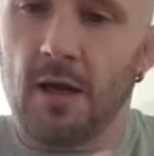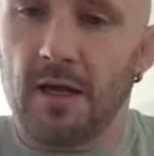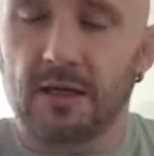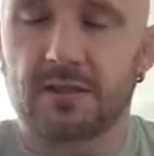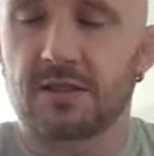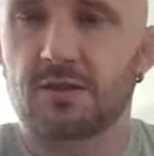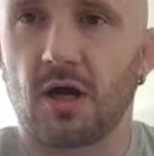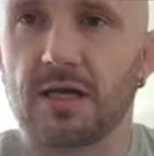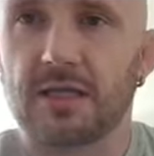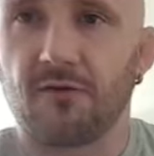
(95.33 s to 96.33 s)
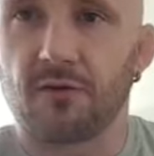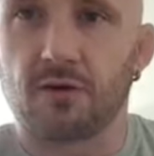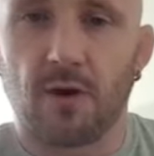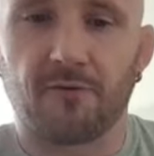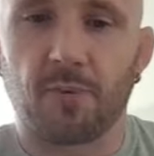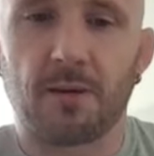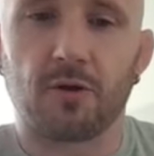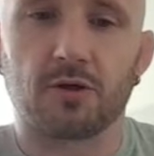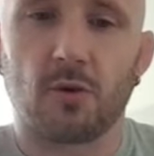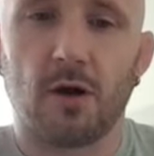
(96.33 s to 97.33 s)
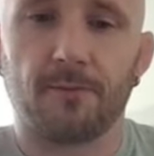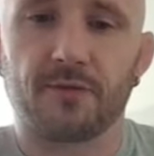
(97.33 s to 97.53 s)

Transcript: it's slightly different to other people as well.